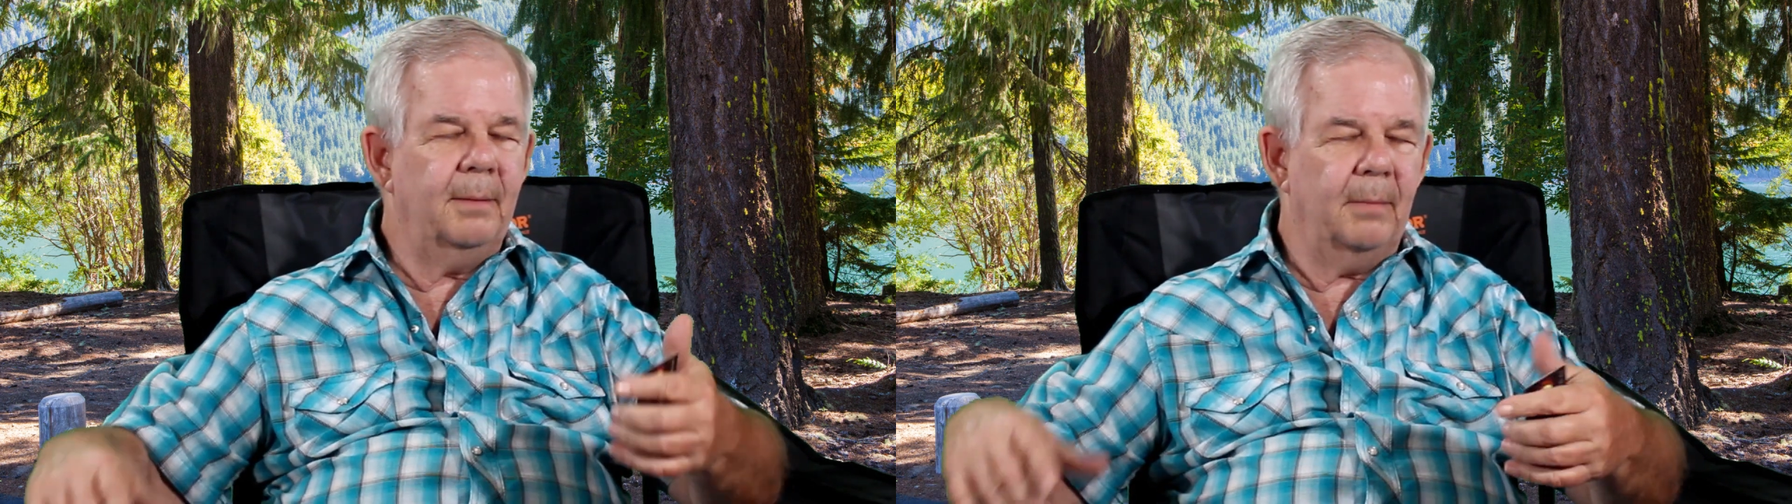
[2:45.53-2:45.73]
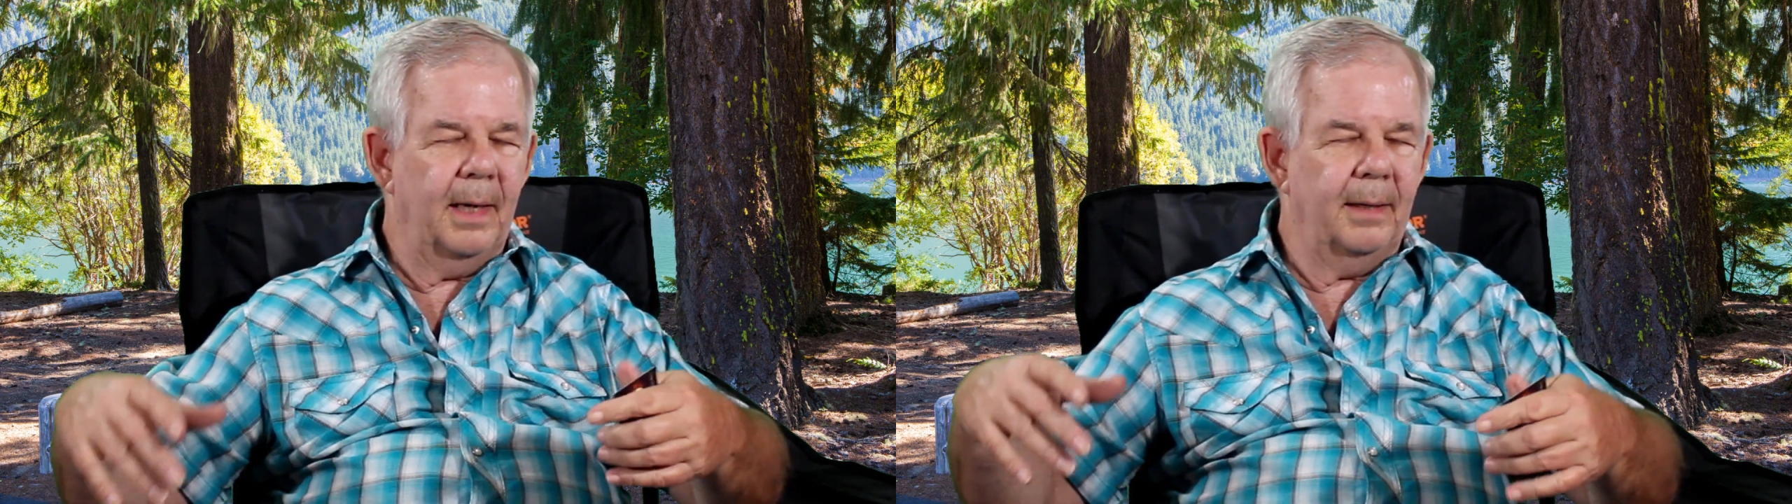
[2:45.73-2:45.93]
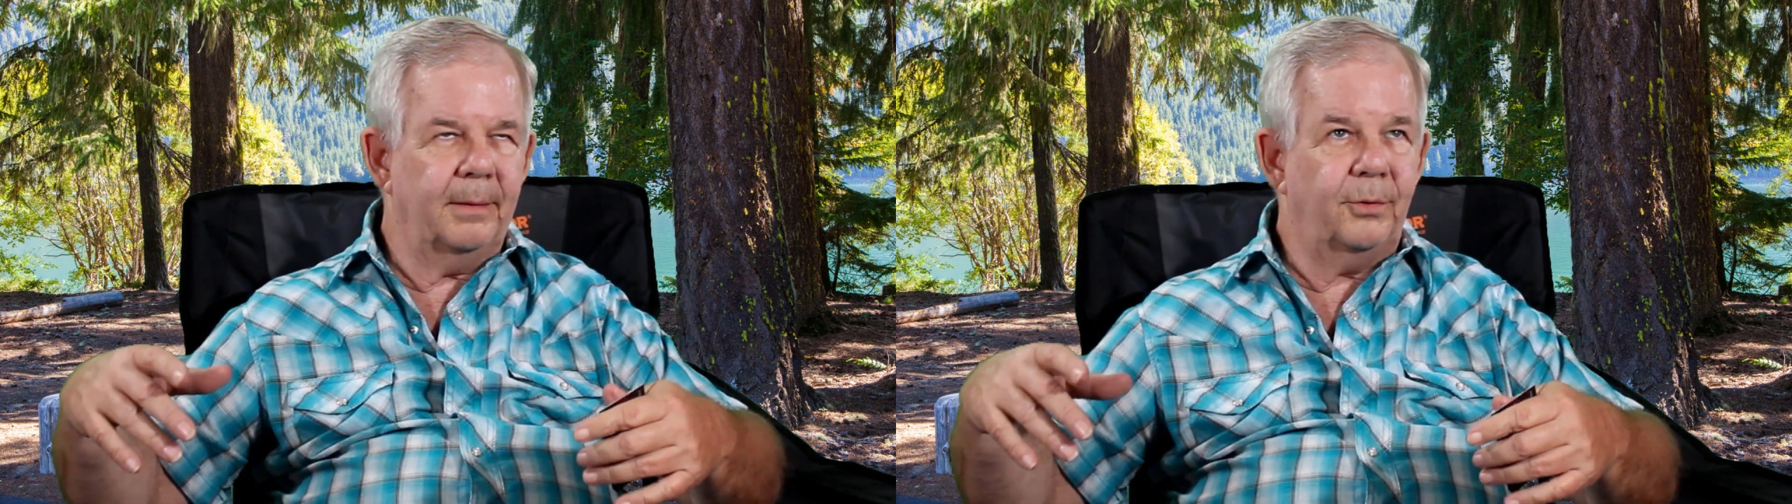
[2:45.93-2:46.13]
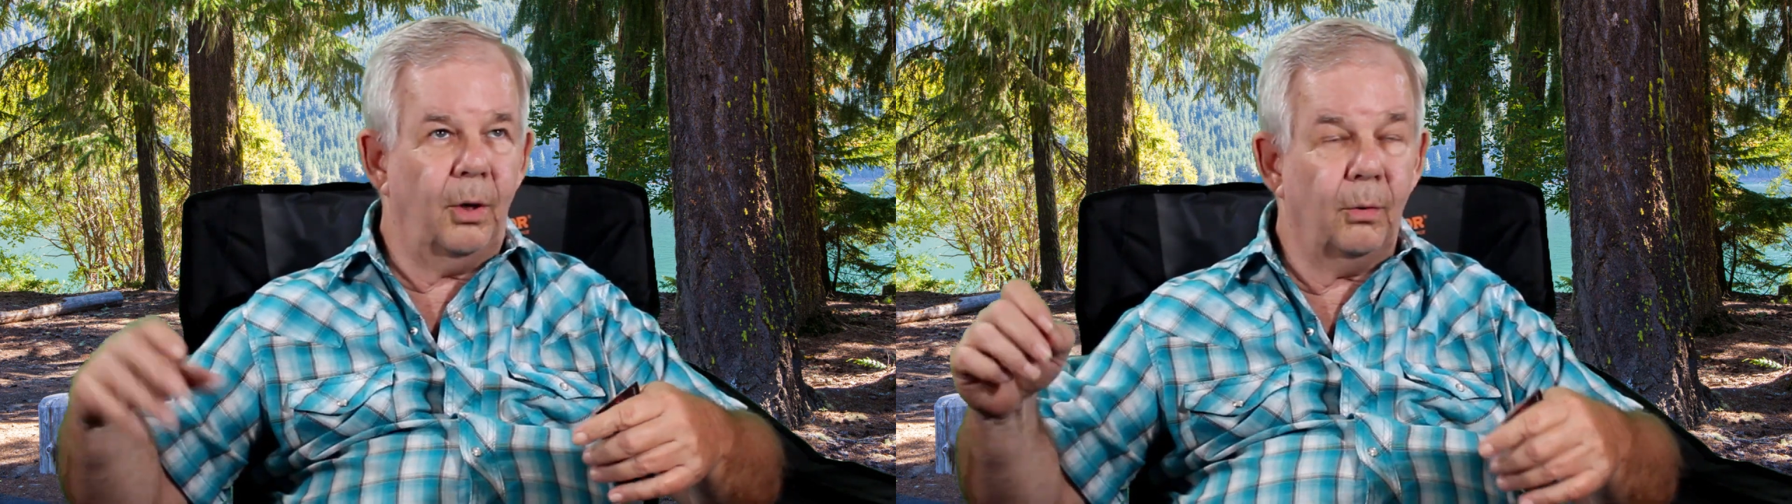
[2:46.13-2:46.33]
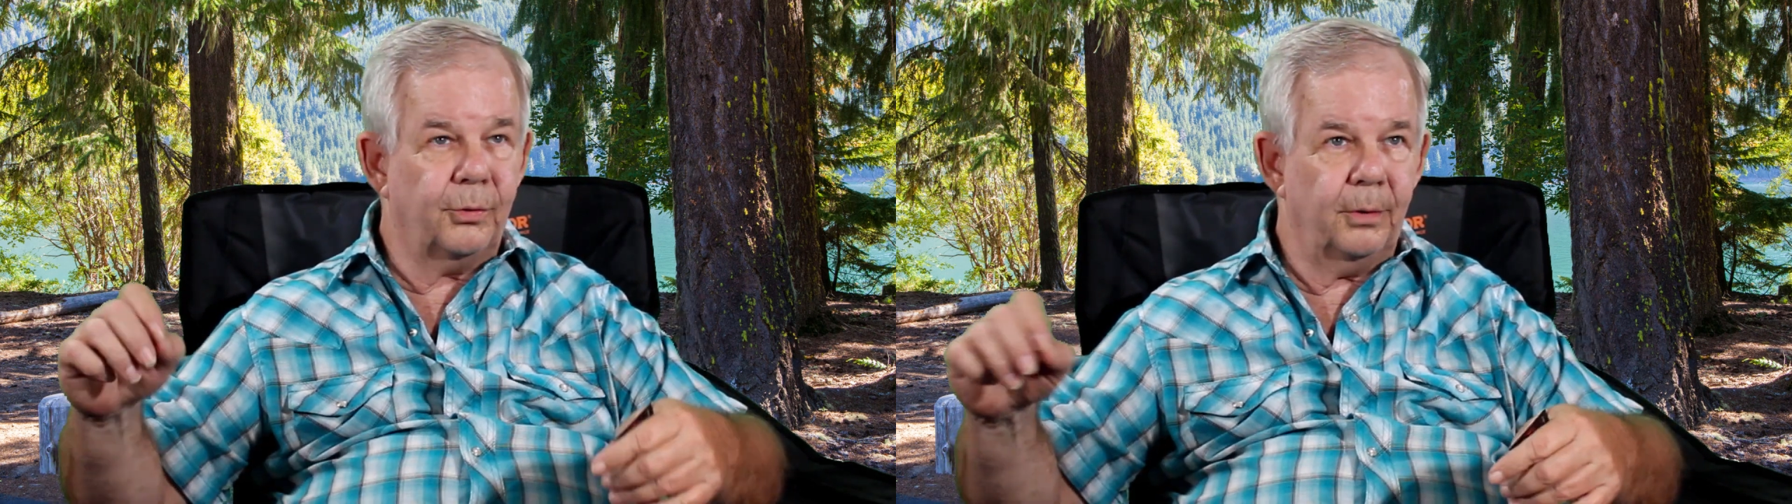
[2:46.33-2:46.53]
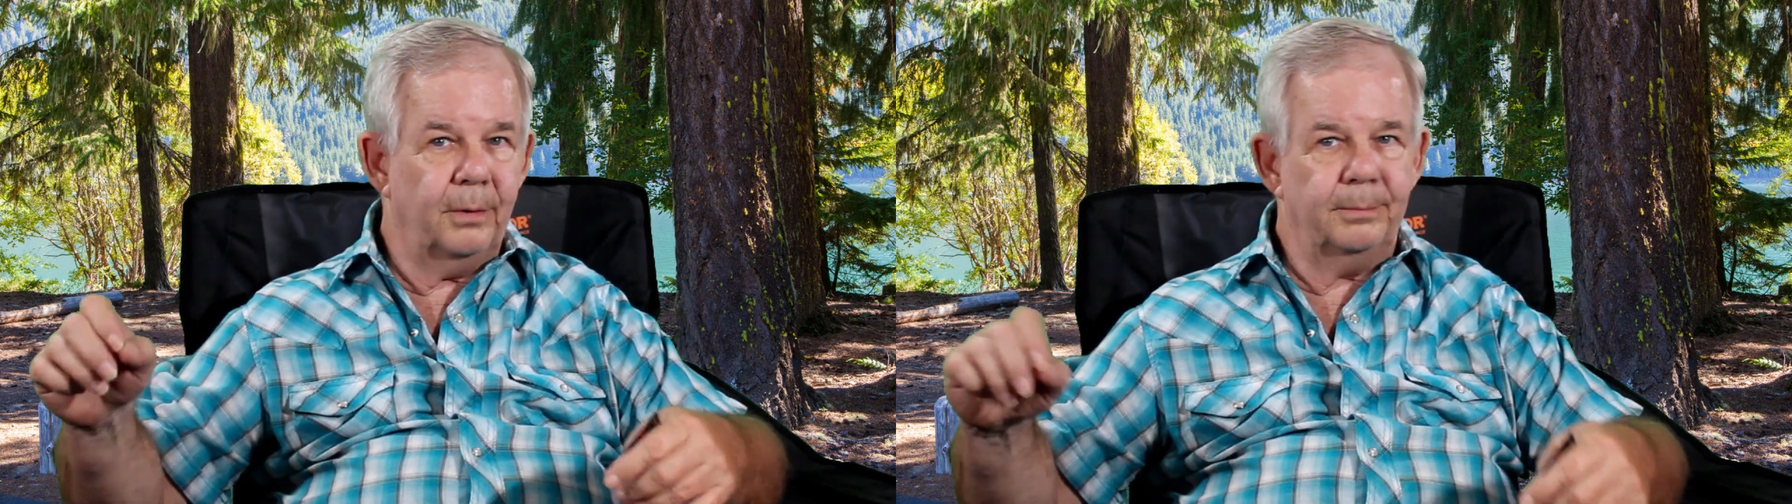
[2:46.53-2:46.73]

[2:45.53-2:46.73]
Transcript: my toaster,